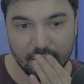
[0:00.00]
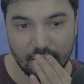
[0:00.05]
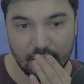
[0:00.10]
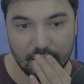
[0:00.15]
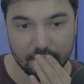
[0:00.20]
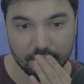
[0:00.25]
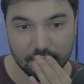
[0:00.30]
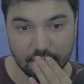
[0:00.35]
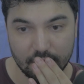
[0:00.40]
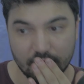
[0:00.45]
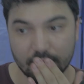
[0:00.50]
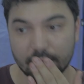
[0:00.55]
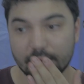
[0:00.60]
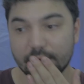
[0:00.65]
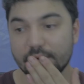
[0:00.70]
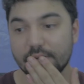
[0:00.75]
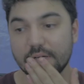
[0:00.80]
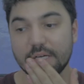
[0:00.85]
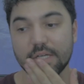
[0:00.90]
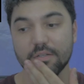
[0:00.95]
I don't know.
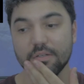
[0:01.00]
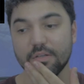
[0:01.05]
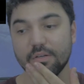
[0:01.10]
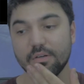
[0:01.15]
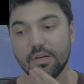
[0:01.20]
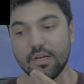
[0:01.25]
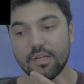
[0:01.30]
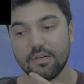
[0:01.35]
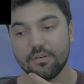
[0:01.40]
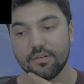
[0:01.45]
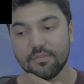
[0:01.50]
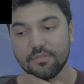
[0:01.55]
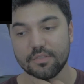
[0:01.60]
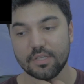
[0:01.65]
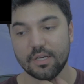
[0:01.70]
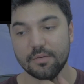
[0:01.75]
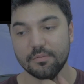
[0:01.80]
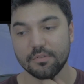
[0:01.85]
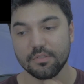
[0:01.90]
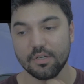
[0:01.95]
I don't have
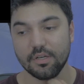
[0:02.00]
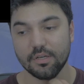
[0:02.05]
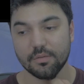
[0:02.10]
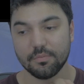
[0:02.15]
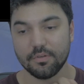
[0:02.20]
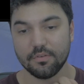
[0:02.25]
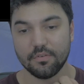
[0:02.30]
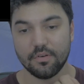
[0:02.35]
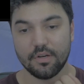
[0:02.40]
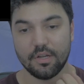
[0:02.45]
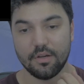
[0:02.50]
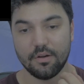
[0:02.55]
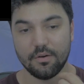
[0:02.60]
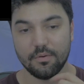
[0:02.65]
time to talk about it right now.